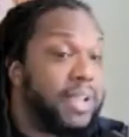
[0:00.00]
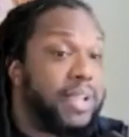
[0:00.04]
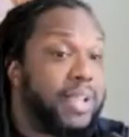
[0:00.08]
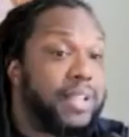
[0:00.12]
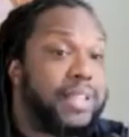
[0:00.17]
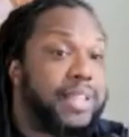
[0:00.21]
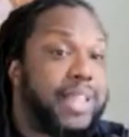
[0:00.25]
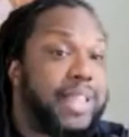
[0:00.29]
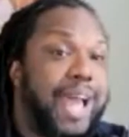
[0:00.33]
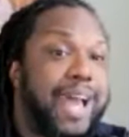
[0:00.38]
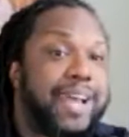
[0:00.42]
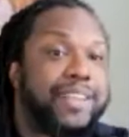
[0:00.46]

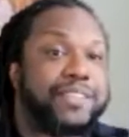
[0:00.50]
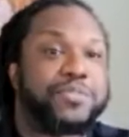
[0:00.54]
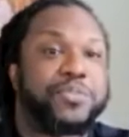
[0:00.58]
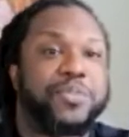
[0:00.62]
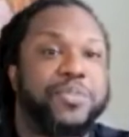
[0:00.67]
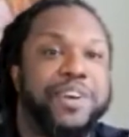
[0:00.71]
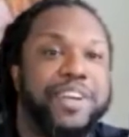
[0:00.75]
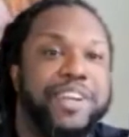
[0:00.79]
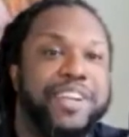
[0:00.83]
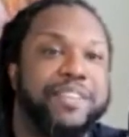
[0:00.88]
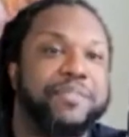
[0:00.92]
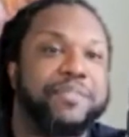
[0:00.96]
That's
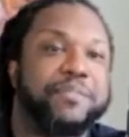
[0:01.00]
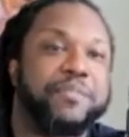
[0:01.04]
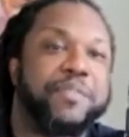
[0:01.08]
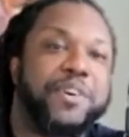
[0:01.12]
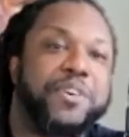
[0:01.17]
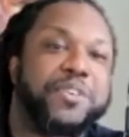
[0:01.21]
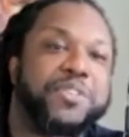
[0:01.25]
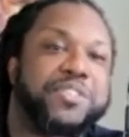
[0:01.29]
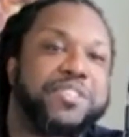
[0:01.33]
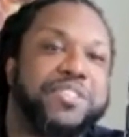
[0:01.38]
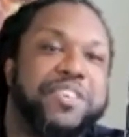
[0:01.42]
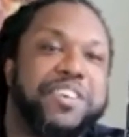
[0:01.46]
what
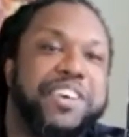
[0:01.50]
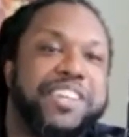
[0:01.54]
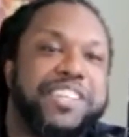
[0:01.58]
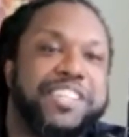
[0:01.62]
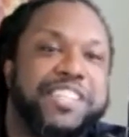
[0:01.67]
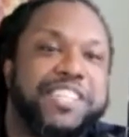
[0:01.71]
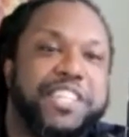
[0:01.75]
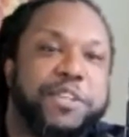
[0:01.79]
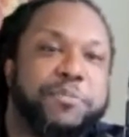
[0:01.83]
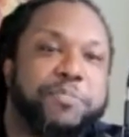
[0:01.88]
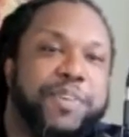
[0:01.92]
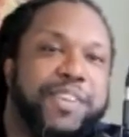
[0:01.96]
most good
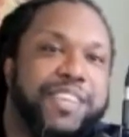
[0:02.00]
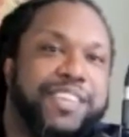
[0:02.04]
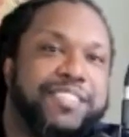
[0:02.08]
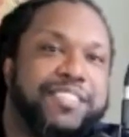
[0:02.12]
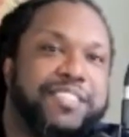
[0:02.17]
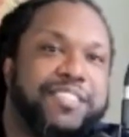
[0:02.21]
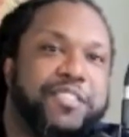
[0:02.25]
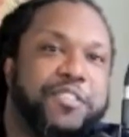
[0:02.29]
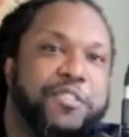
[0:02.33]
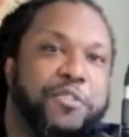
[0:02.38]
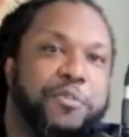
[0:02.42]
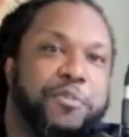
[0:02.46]

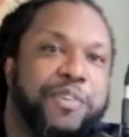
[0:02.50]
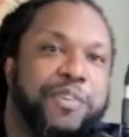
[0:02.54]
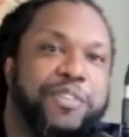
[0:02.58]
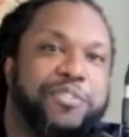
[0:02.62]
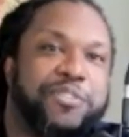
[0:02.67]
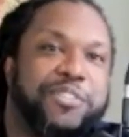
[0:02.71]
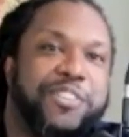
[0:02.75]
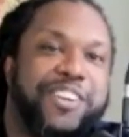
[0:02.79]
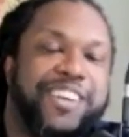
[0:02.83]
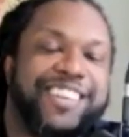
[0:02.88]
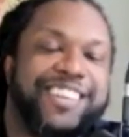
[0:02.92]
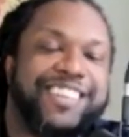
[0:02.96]
GPs do, my
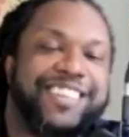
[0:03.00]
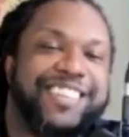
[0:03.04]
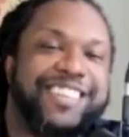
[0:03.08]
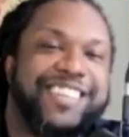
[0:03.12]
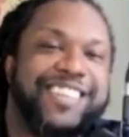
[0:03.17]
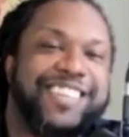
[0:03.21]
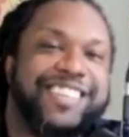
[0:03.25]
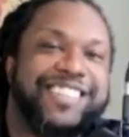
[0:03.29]
friend.